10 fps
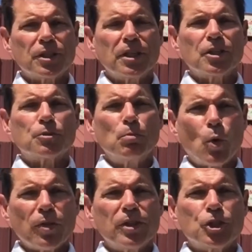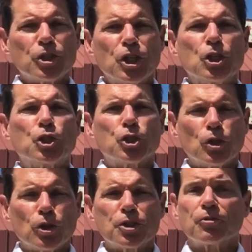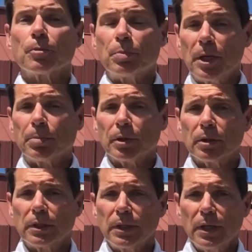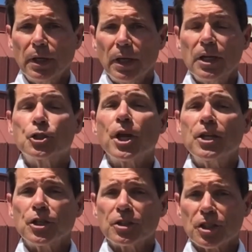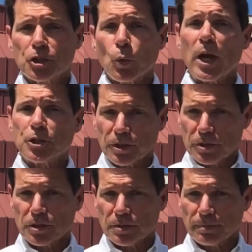is more than just insurance for people in changing situations.